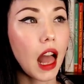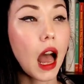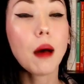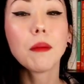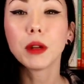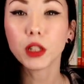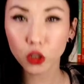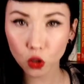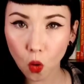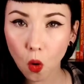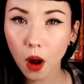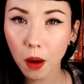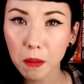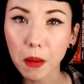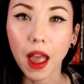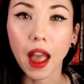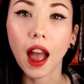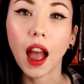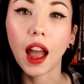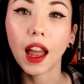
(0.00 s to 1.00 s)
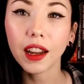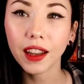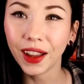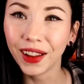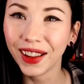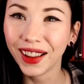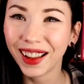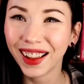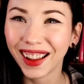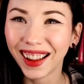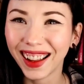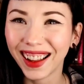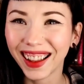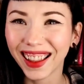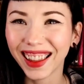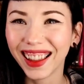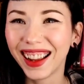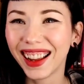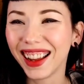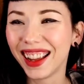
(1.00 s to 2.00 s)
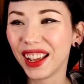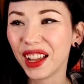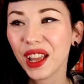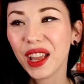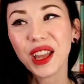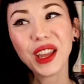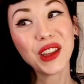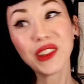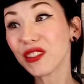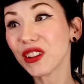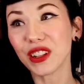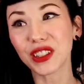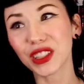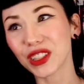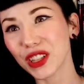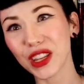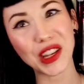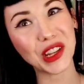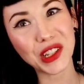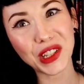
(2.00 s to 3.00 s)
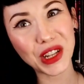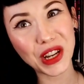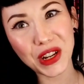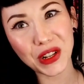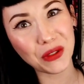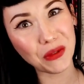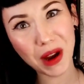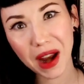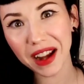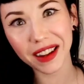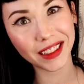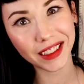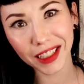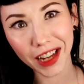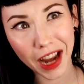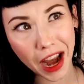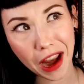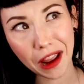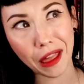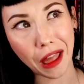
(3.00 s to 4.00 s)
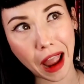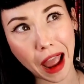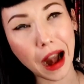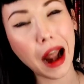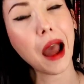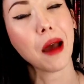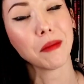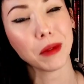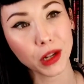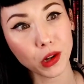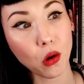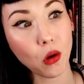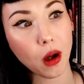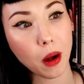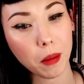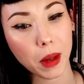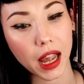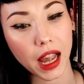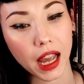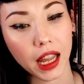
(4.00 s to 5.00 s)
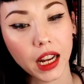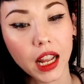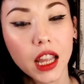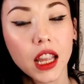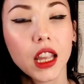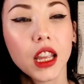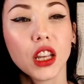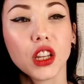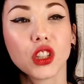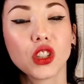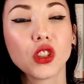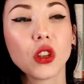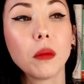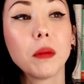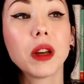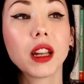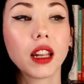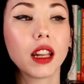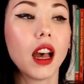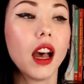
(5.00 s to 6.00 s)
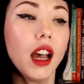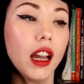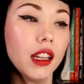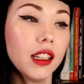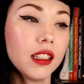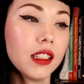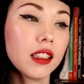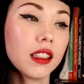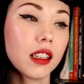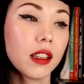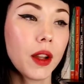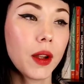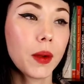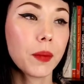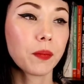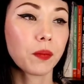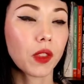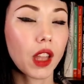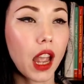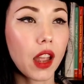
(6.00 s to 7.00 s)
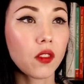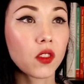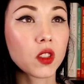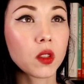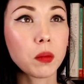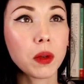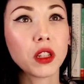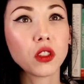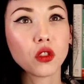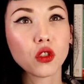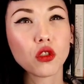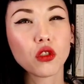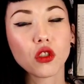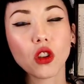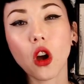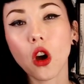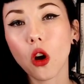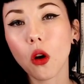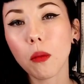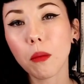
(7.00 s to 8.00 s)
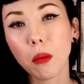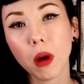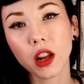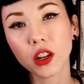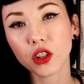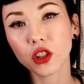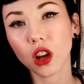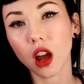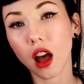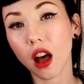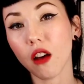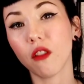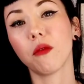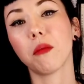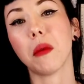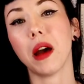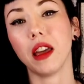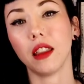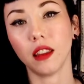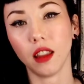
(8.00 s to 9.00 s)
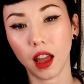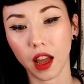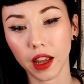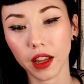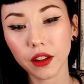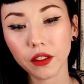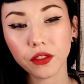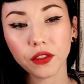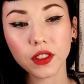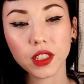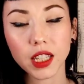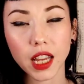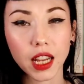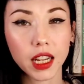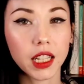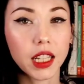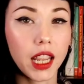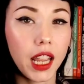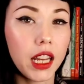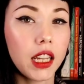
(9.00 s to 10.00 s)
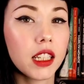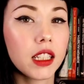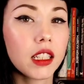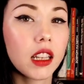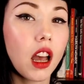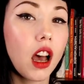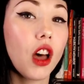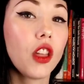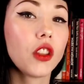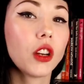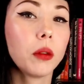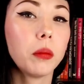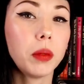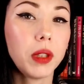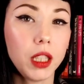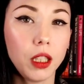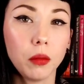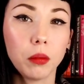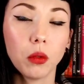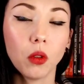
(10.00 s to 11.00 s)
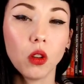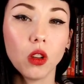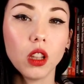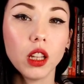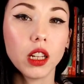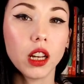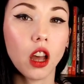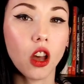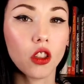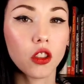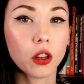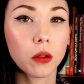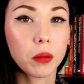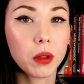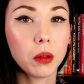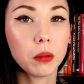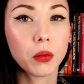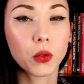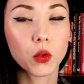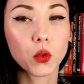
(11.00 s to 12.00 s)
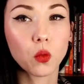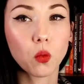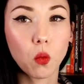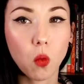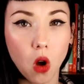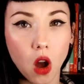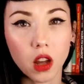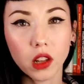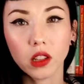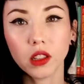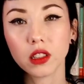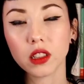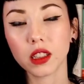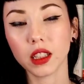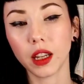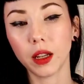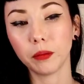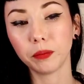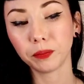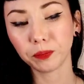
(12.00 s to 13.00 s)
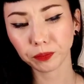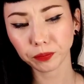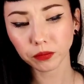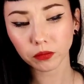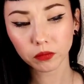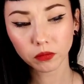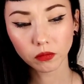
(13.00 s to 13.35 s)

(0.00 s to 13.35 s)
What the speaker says: I'm a doormat. That's the easiest way to say that. I'm a doormat. So because I've spent so much of my life dedicated to other people and other people's wants and